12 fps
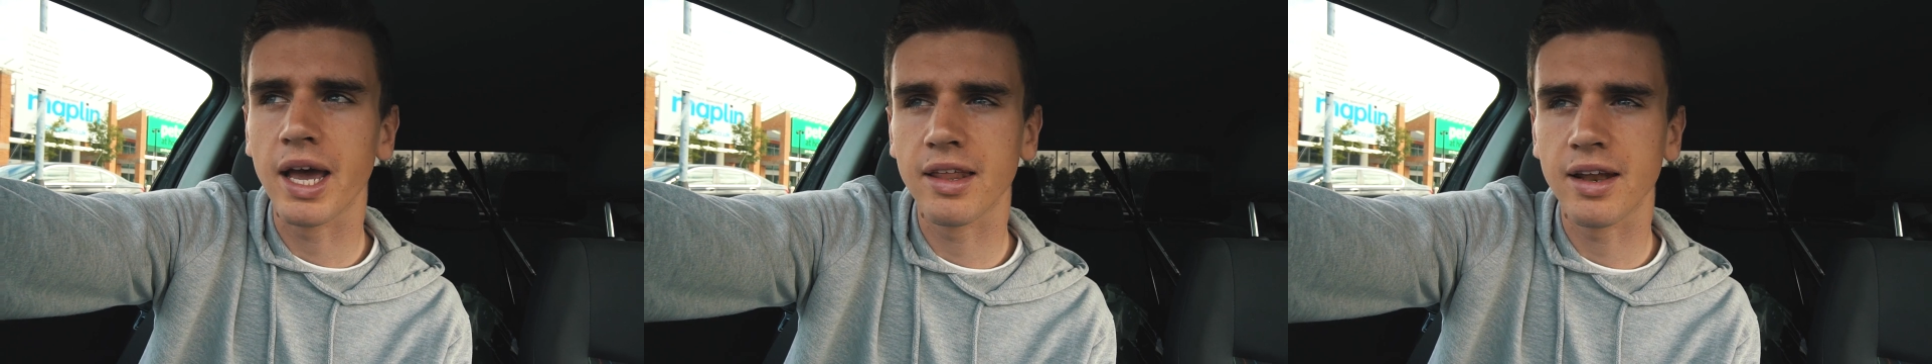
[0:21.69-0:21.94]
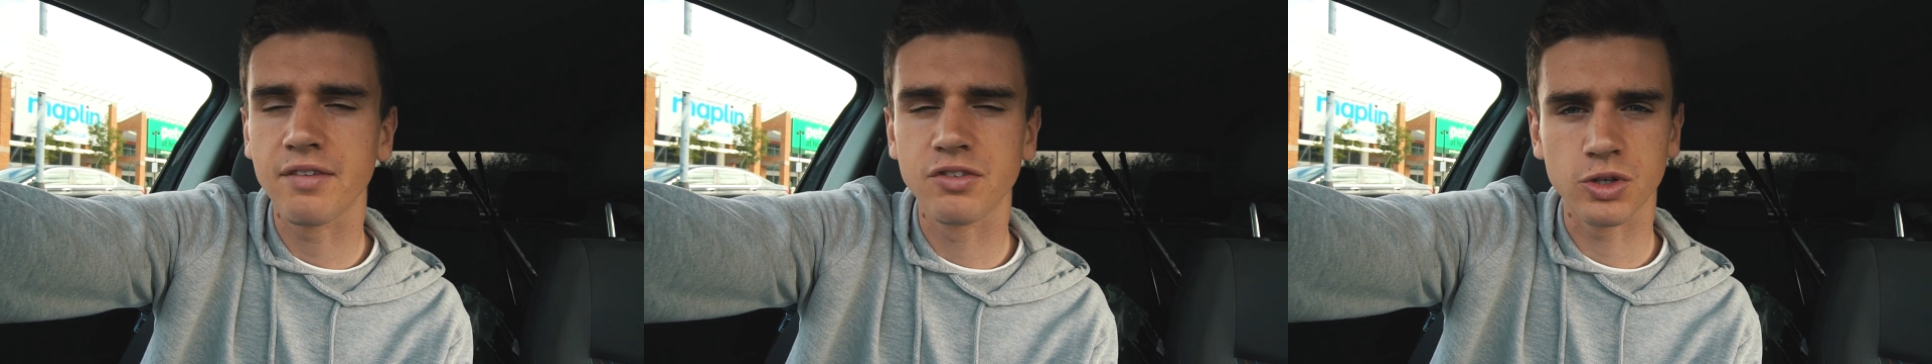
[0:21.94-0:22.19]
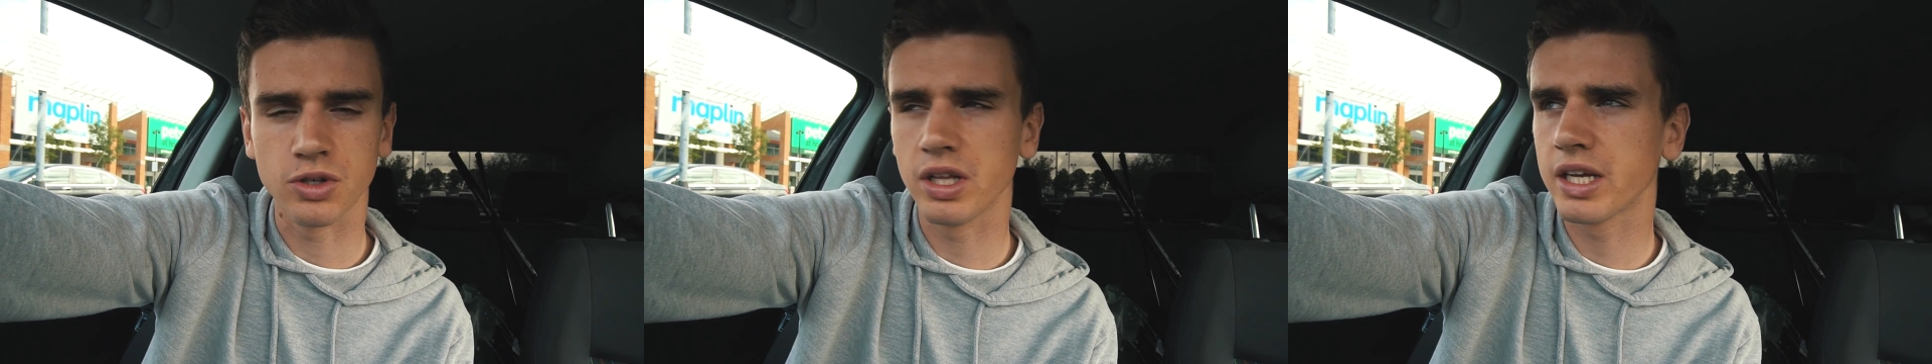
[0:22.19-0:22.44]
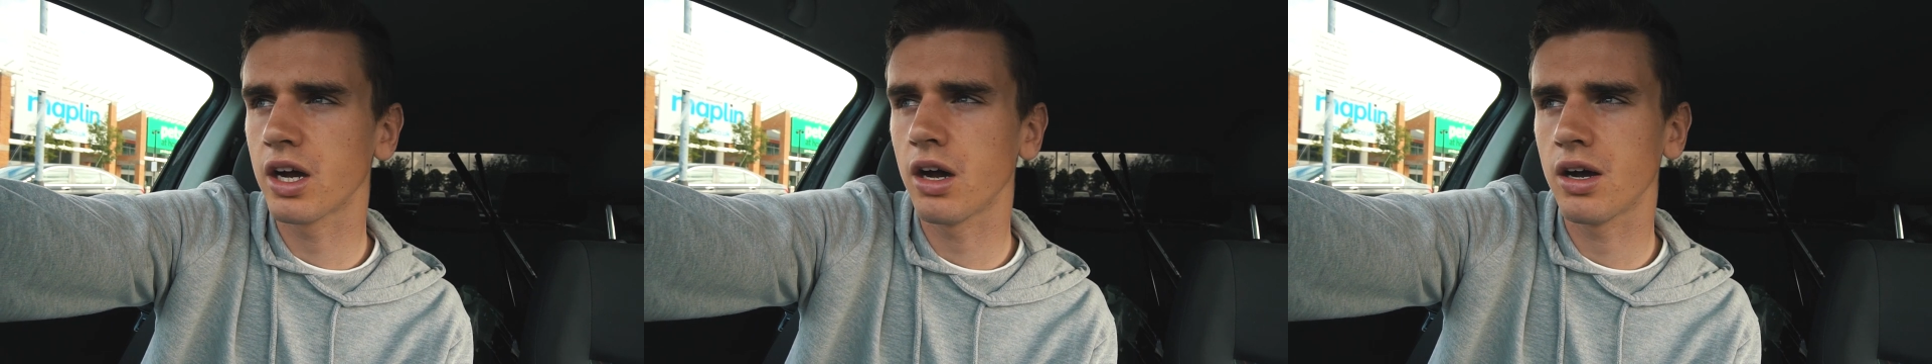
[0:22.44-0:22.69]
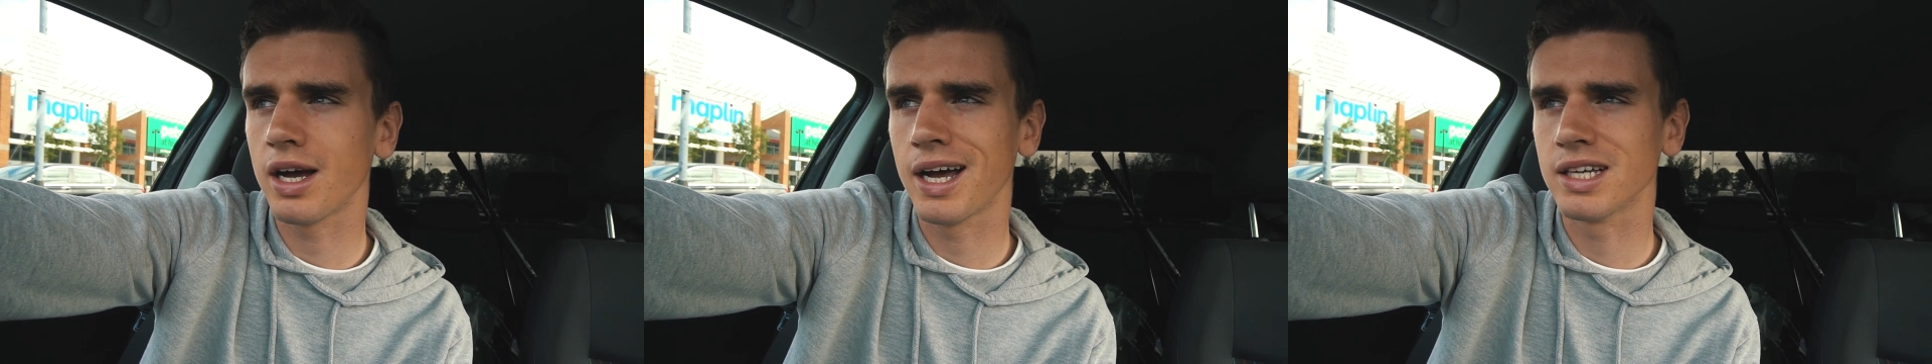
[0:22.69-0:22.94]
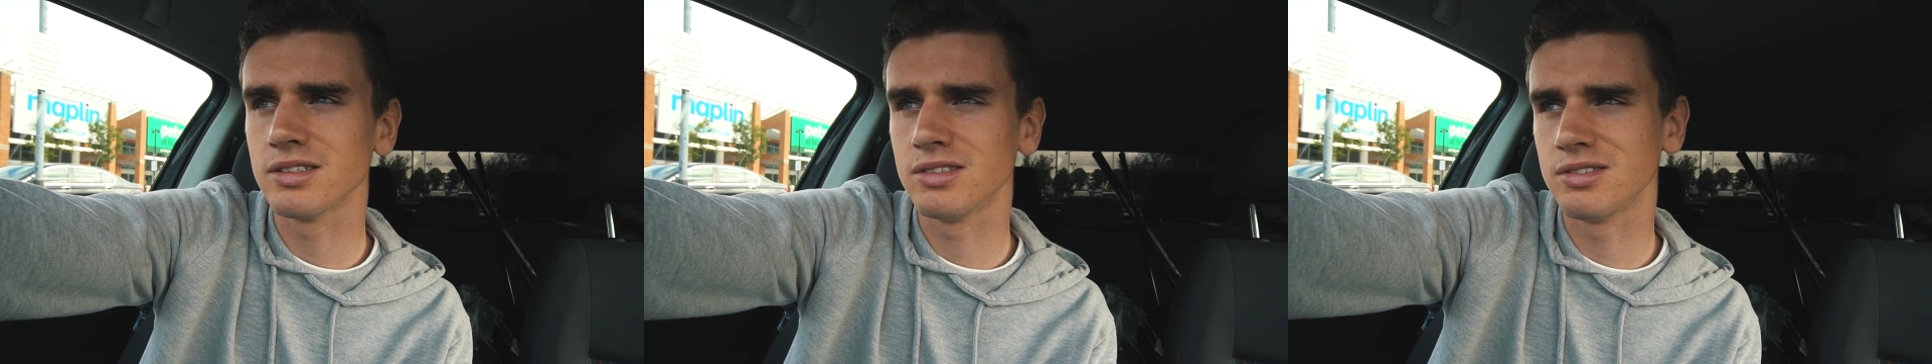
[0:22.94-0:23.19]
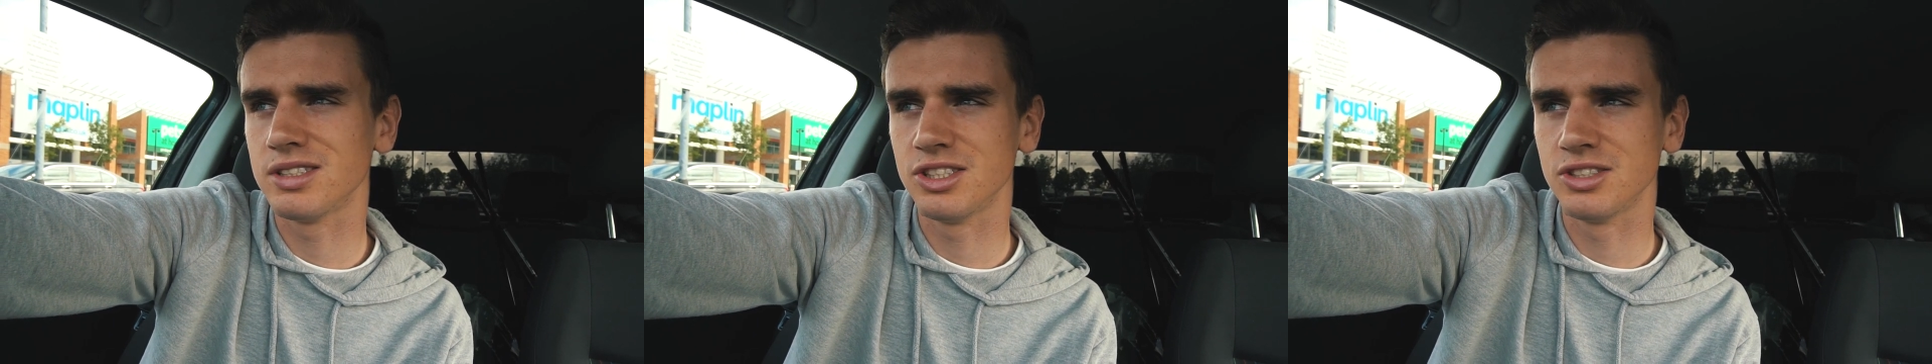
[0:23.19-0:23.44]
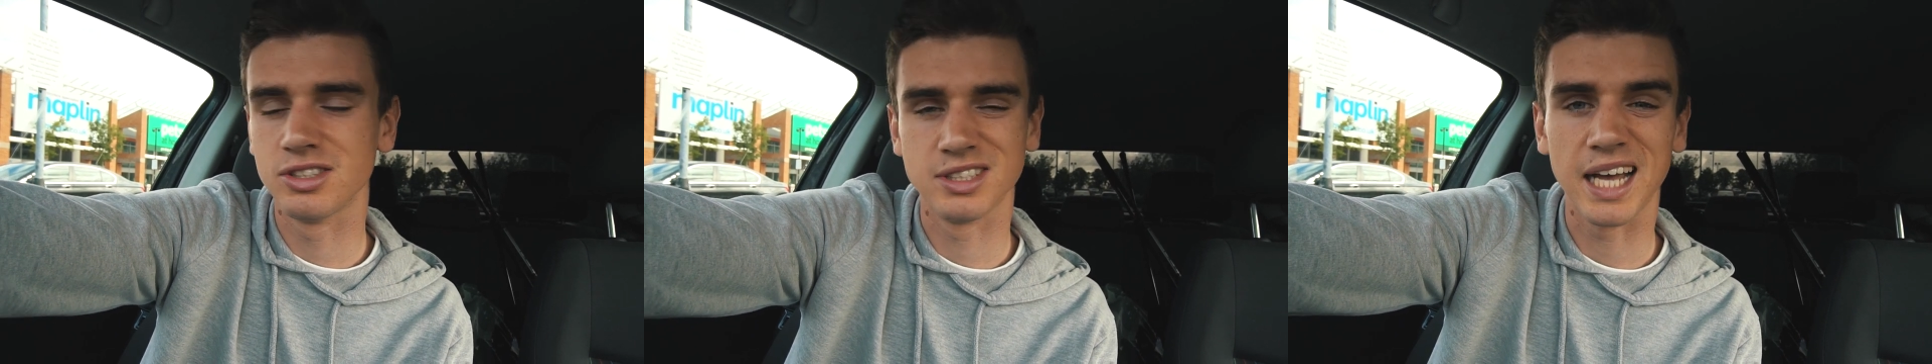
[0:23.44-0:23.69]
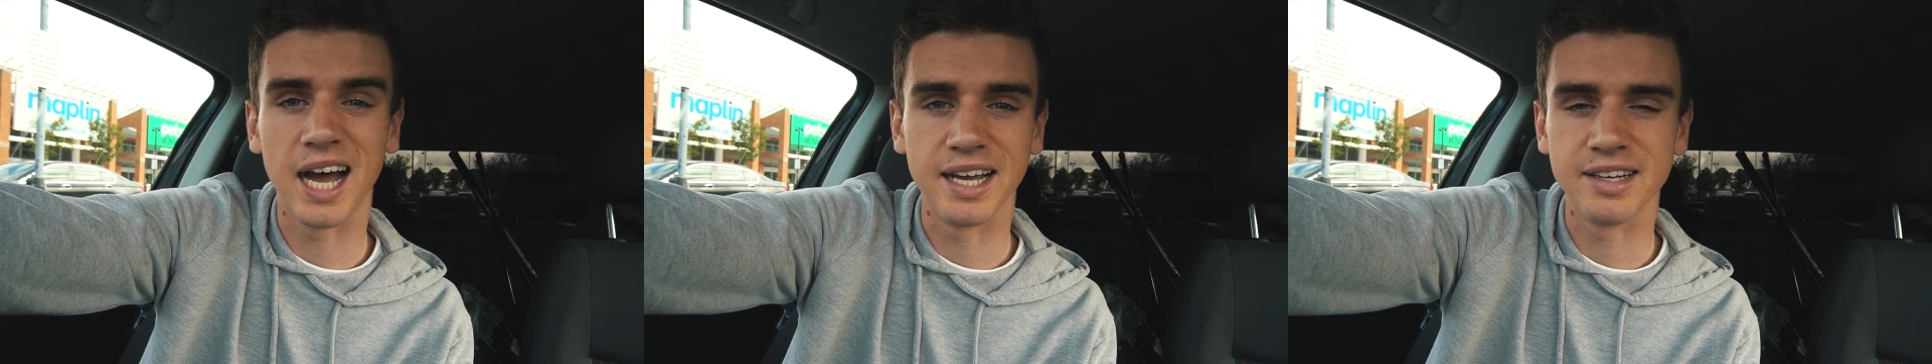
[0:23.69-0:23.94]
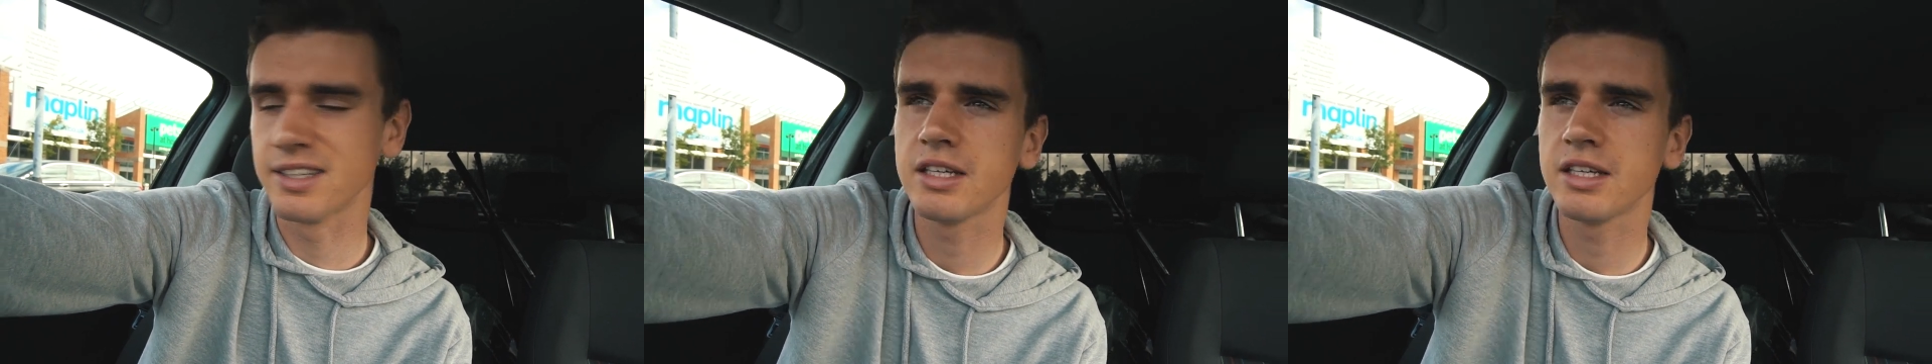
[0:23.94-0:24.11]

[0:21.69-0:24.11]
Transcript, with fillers: Air that I've currently got has just died.